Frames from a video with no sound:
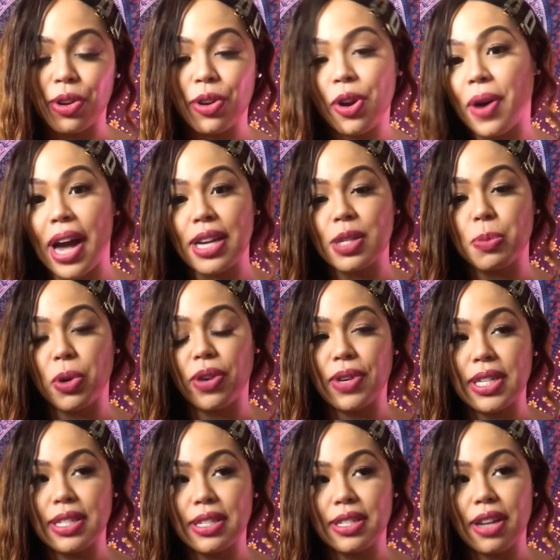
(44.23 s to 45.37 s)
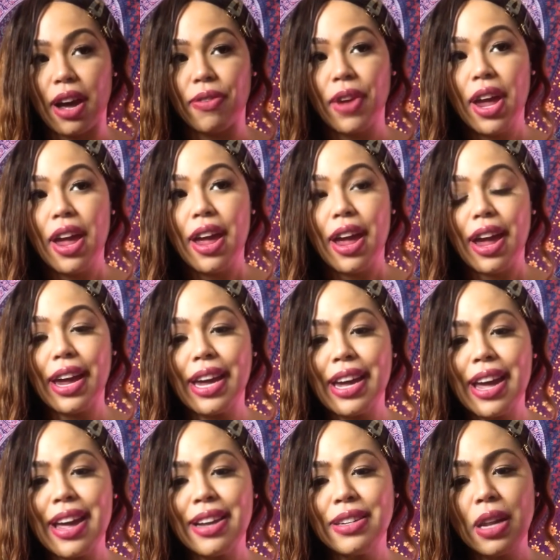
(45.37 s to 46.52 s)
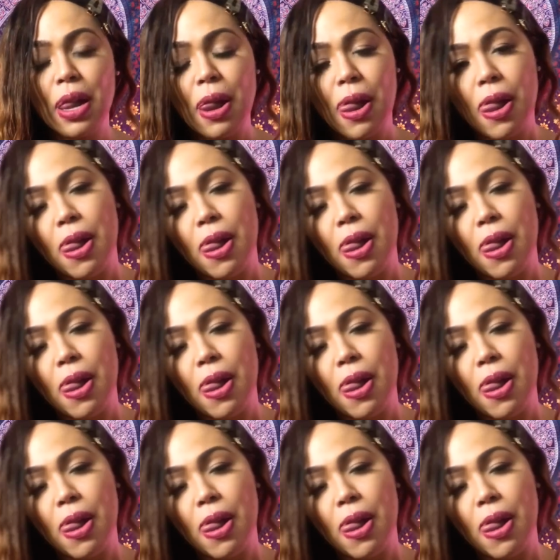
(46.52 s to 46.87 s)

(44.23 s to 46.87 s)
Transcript: you know, ex-boyfriends and stuff. And